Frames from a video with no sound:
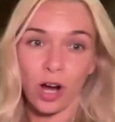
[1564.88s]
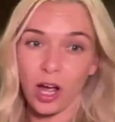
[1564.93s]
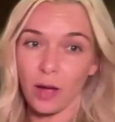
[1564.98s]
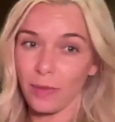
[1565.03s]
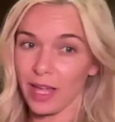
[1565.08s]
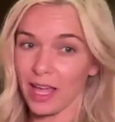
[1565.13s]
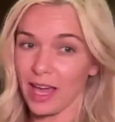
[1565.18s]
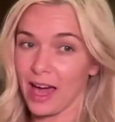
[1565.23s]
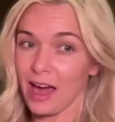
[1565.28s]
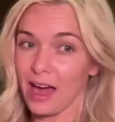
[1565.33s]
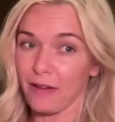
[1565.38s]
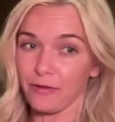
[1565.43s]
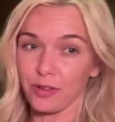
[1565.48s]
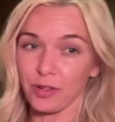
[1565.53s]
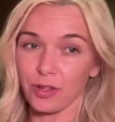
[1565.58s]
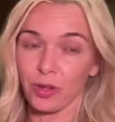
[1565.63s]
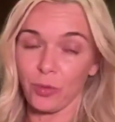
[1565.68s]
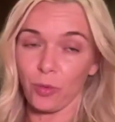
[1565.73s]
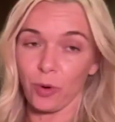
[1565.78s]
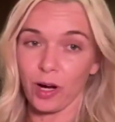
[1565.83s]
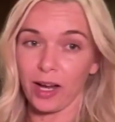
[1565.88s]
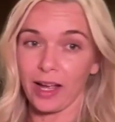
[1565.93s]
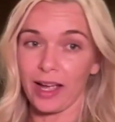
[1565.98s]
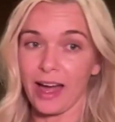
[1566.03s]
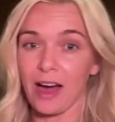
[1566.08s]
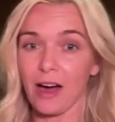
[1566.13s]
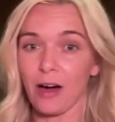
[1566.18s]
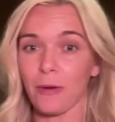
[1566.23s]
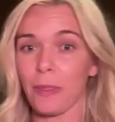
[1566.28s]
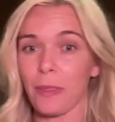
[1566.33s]
crummy after the
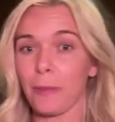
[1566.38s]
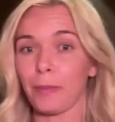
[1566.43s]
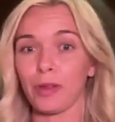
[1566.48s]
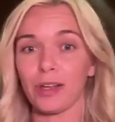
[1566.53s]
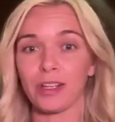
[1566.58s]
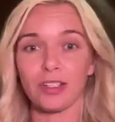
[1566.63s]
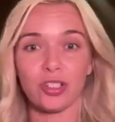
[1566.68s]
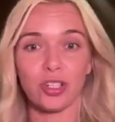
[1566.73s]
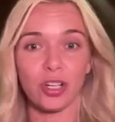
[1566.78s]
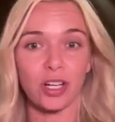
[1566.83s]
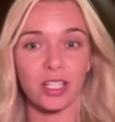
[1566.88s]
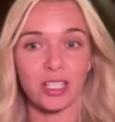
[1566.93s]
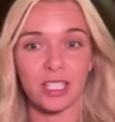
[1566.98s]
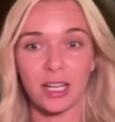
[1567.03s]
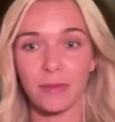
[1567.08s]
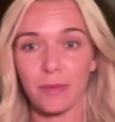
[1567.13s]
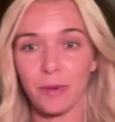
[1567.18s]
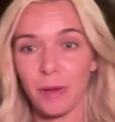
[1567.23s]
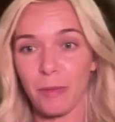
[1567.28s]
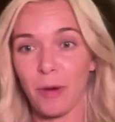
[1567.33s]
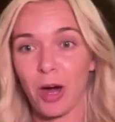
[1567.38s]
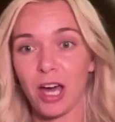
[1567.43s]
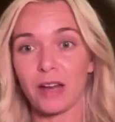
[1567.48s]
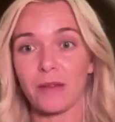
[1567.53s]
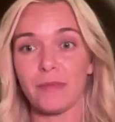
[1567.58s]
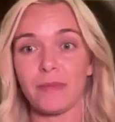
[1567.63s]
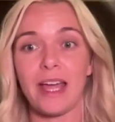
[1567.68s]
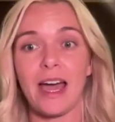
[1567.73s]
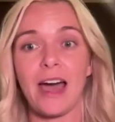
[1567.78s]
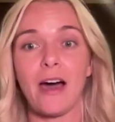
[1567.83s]
workout. Blood sugar is going to be
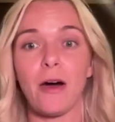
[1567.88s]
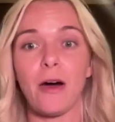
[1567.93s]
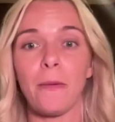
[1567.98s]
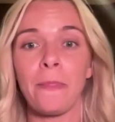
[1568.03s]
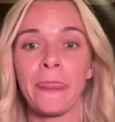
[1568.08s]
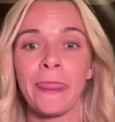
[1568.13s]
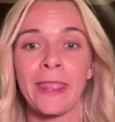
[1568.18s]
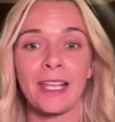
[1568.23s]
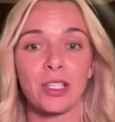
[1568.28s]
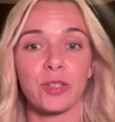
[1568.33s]
bottomed out.